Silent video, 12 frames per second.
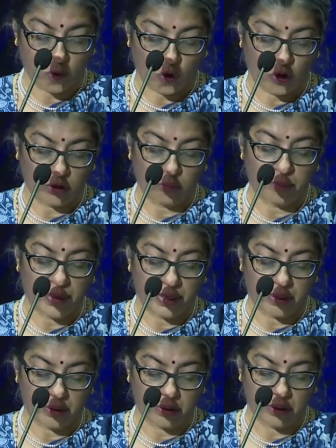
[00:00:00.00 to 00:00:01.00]
on
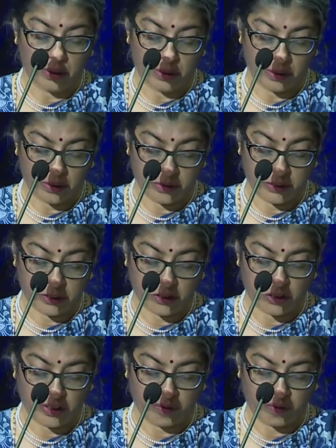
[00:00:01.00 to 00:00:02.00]
medical research
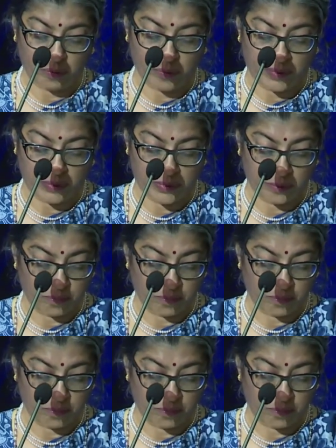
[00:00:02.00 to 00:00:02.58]
and development.